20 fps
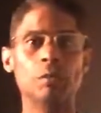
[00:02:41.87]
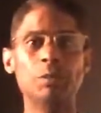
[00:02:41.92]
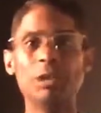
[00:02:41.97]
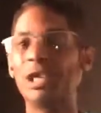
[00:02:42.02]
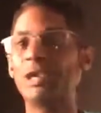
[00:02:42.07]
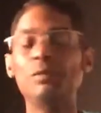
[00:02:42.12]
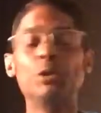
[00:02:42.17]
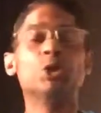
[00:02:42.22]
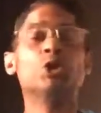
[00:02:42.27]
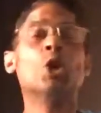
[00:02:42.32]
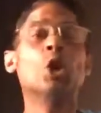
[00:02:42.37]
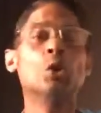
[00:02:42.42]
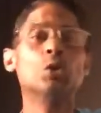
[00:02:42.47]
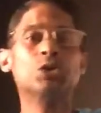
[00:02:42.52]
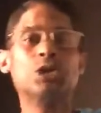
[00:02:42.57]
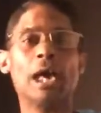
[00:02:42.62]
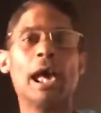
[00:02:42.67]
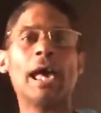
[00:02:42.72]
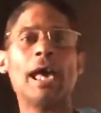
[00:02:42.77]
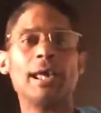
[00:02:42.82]
But even those
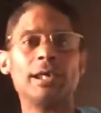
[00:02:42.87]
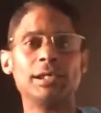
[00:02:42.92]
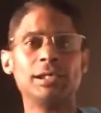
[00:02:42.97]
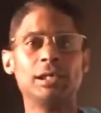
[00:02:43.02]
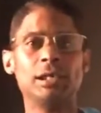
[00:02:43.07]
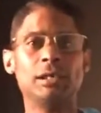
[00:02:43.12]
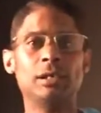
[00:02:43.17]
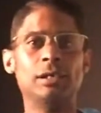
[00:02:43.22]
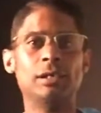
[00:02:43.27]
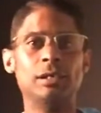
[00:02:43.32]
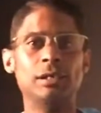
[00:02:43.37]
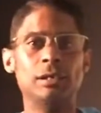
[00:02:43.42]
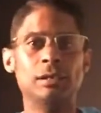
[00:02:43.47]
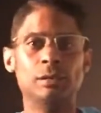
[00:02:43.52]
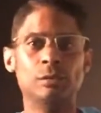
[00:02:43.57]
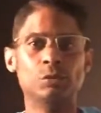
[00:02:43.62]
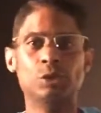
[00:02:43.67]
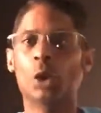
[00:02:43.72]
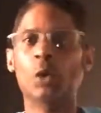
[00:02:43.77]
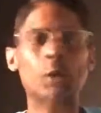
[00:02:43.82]
guys
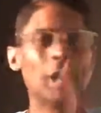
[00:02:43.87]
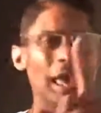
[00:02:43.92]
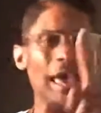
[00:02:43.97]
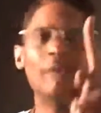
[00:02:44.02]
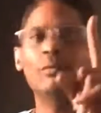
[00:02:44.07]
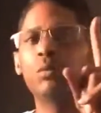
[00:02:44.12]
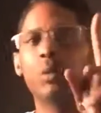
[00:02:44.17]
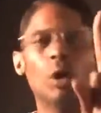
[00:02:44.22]
don't have